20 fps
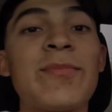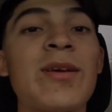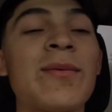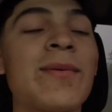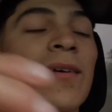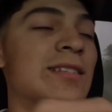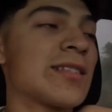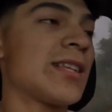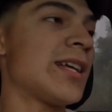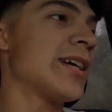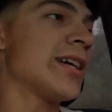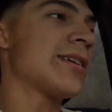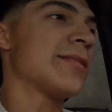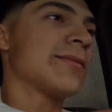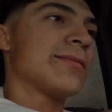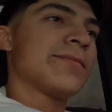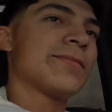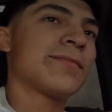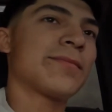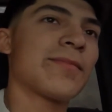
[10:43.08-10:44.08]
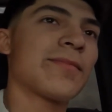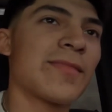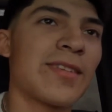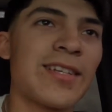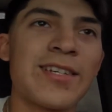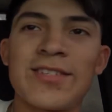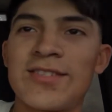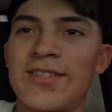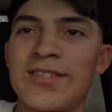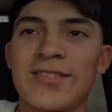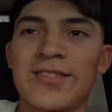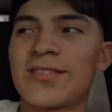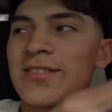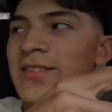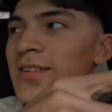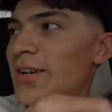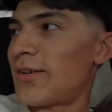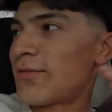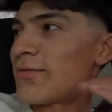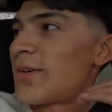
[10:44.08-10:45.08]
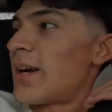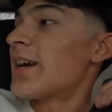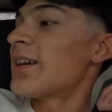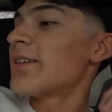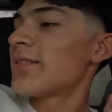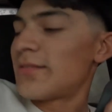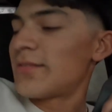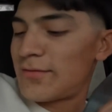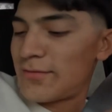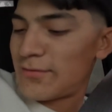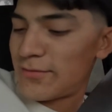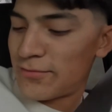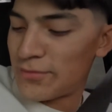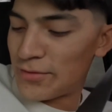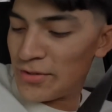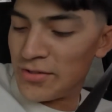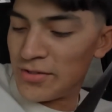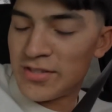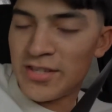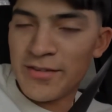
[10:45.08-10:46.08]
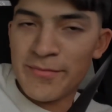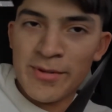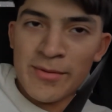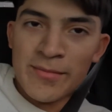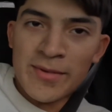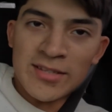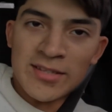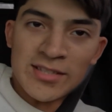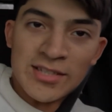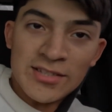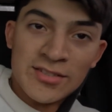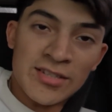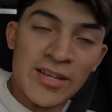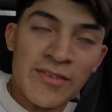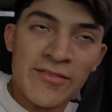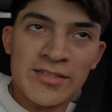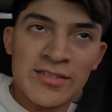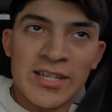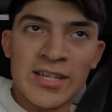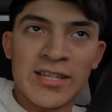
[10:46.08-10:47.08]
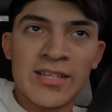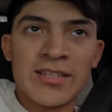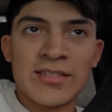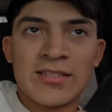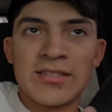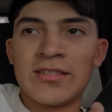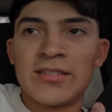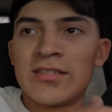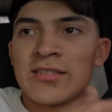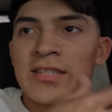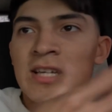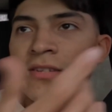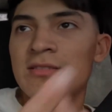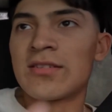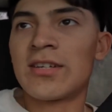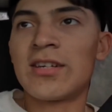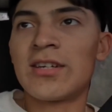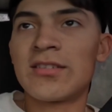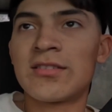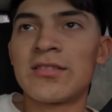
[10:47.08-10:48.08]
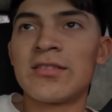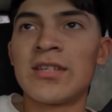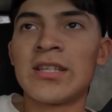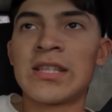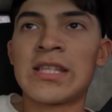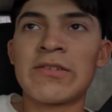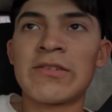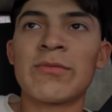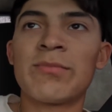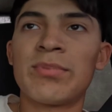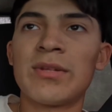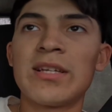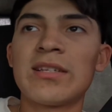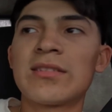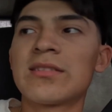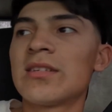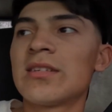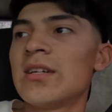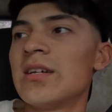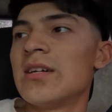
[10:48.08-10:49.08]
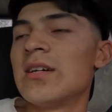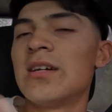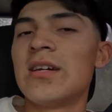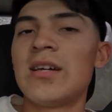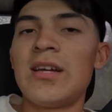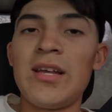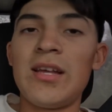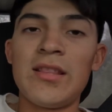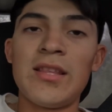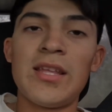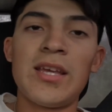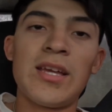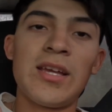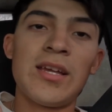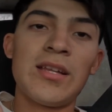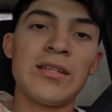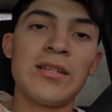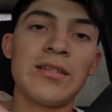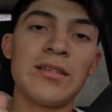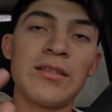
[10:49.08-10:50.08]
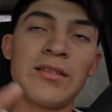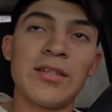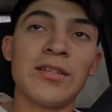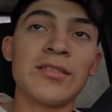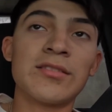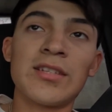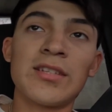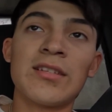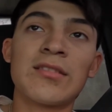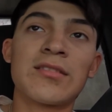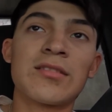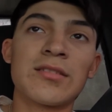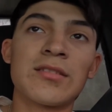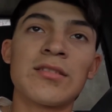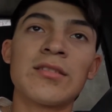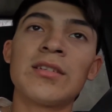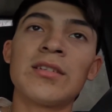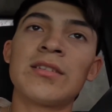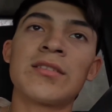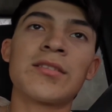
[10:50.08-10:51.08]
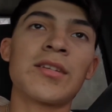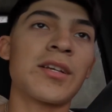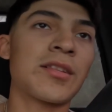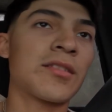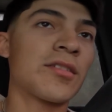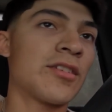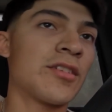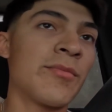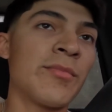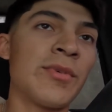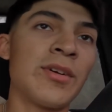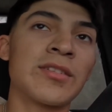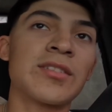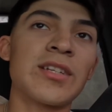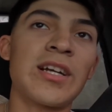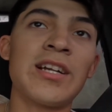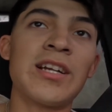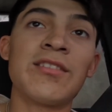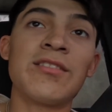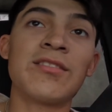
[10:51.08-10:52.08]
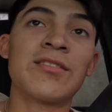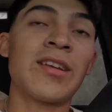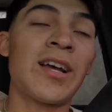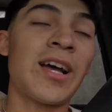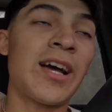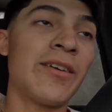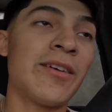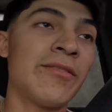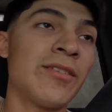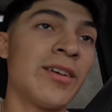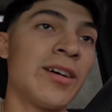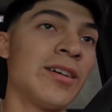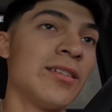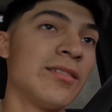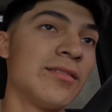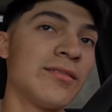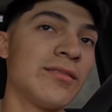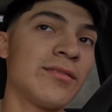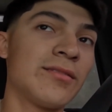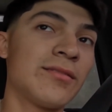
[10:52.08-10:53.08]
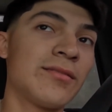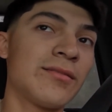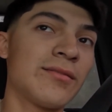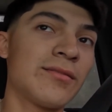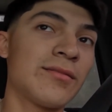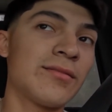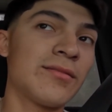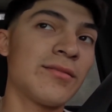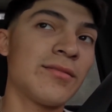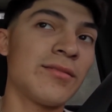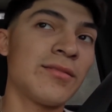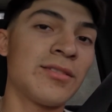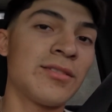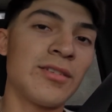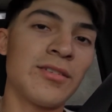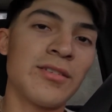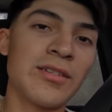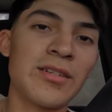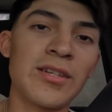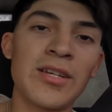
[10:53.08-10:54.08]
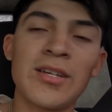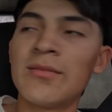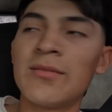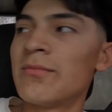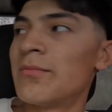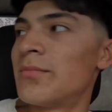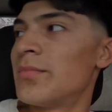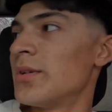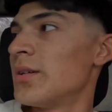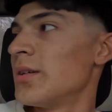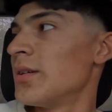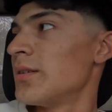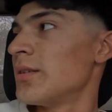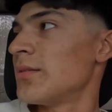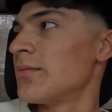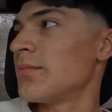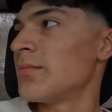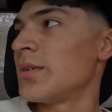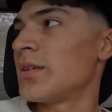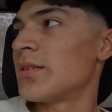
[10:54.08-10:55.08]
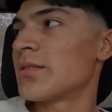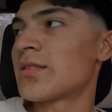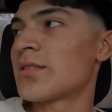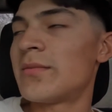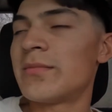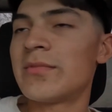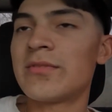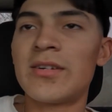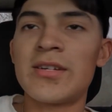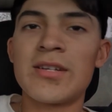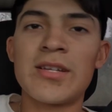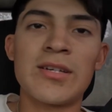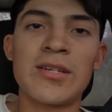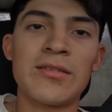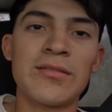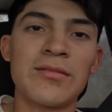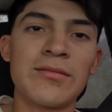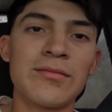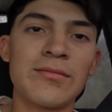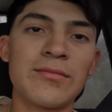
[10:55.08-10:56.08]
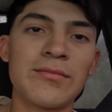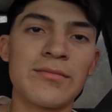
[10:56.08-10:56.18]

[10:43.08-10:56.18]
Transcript: TPMS light is just the right front TPMS. I just haven't taken it to Discount Tire to get that replaced. And then the sensor, it's like $30. I just have not done it yet. But Mia's coming right now.